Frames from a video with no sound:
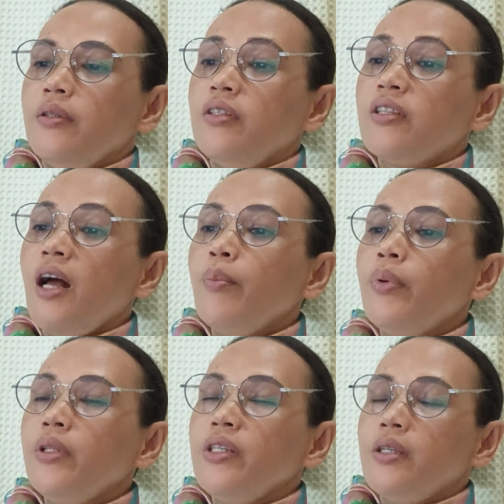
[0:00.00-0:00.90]

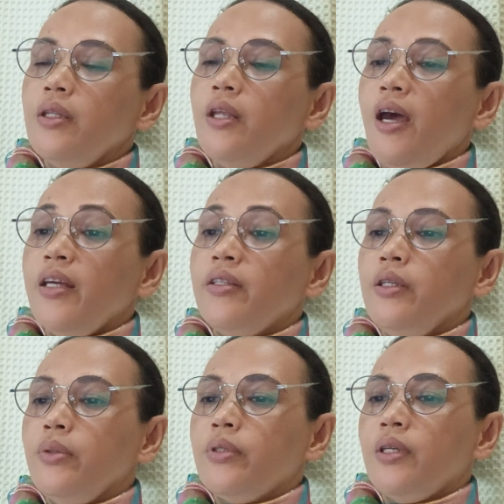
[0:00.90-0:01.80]
Example is in the
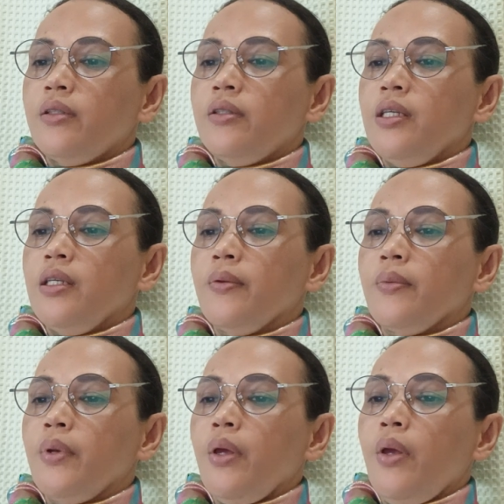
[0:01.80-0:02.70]
ICU setting,
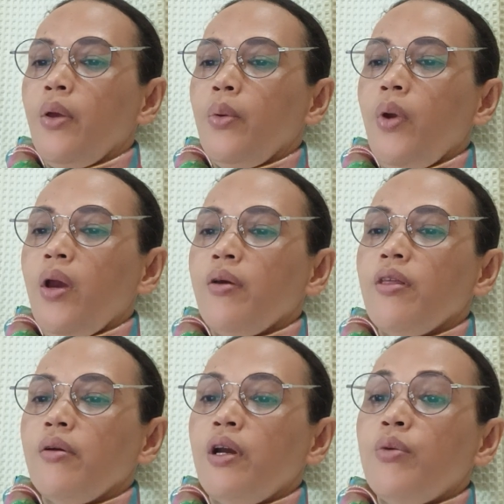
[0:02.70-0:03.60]
where
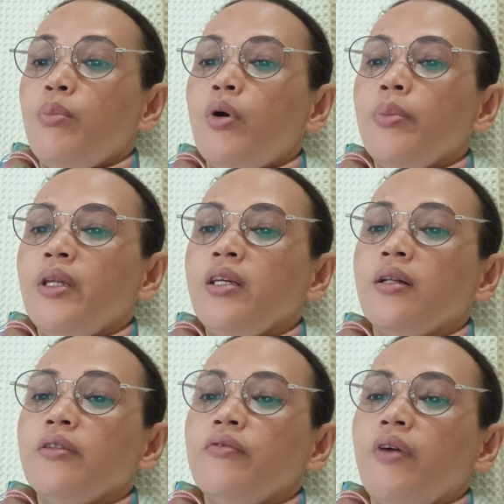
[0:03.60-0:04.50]
there are more
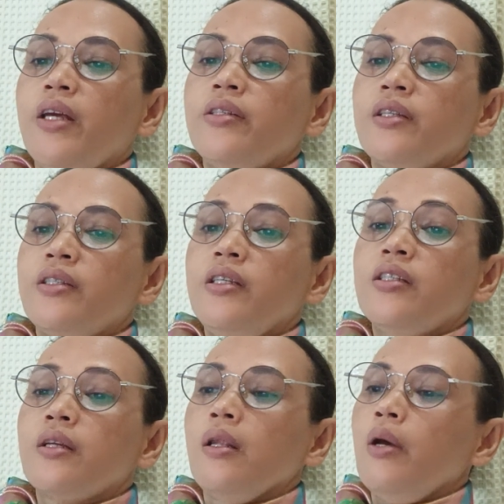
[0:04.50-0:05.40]
medical devices.
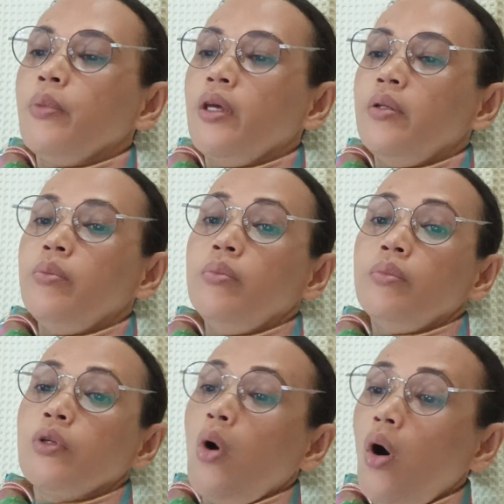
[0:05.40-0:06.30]
Each alarm
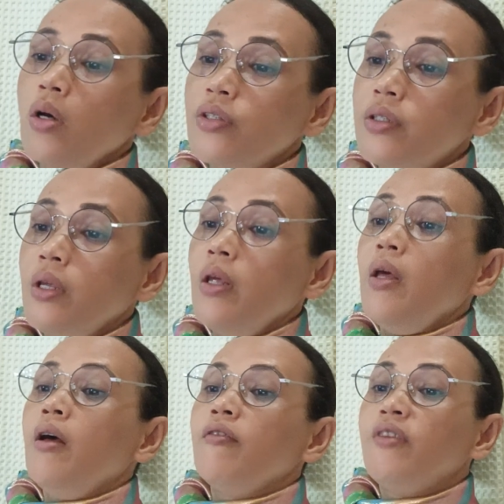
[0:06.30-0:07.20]
can cause
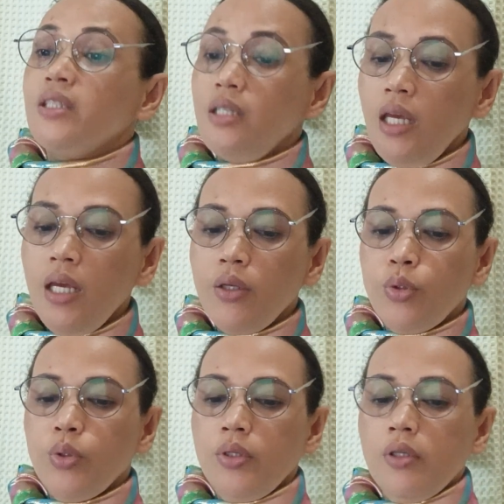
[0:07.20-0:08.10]
fatigue
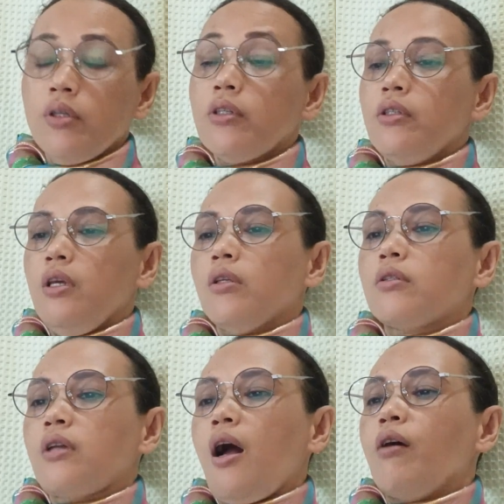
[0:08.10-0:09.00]
to the nursing
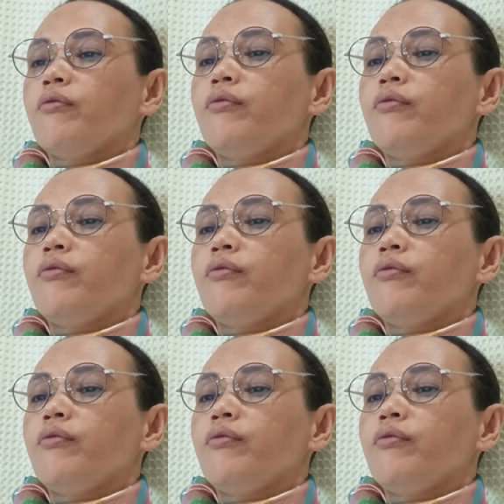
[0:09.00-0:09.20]
staff.